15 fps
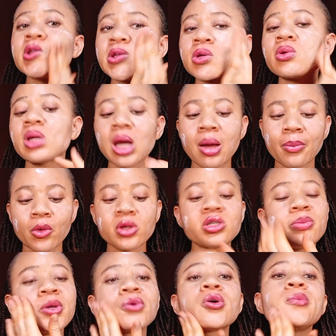So now I'm going to
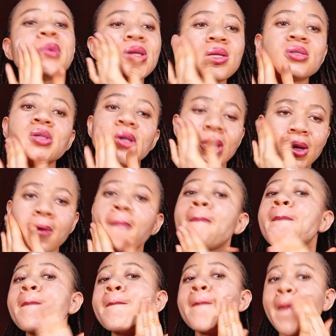be rubbing it in.
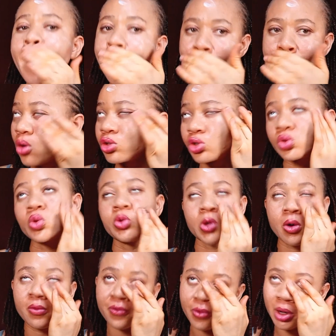Also,
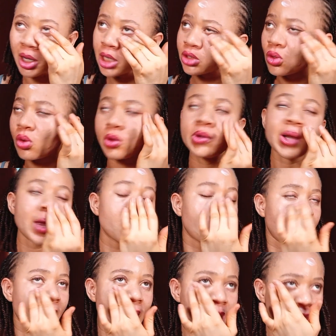don't forget under your
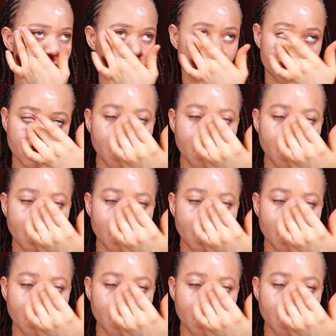eyes.